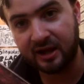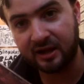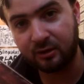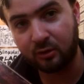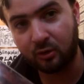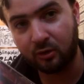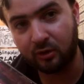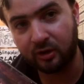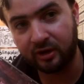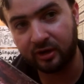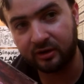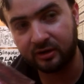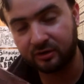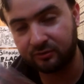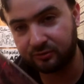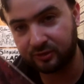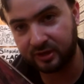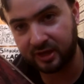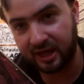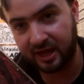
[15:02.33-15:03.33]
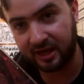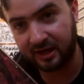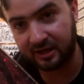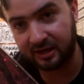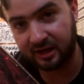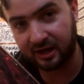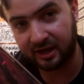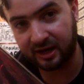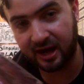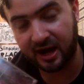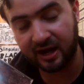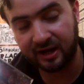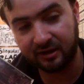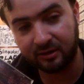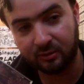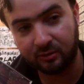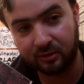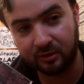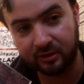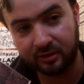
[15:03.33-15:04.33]
it on, I'll never forget, I got it
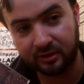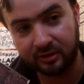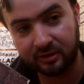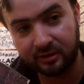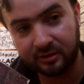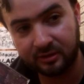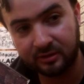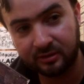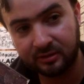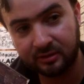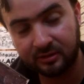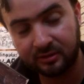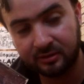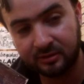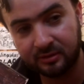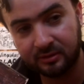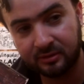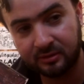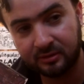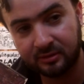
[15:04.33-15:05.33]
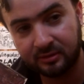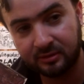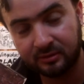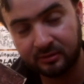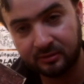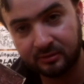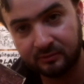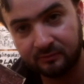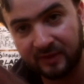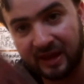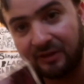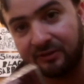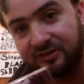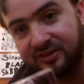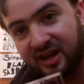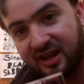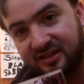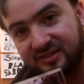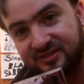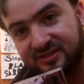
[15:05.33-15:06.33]
on
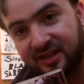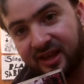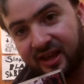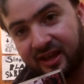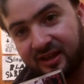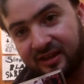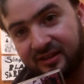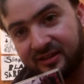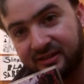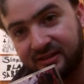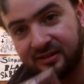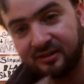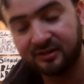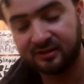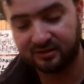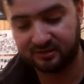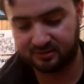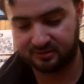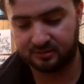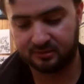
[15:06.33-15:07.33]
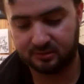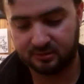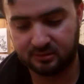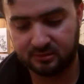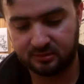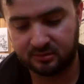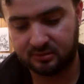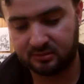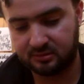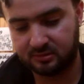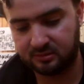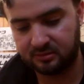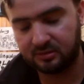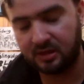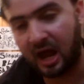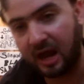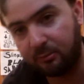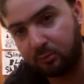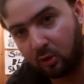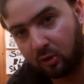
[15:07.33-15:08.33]
Valentine's Day.
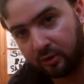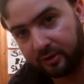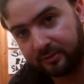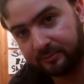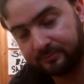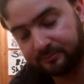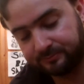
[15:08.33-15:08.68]
I bought it.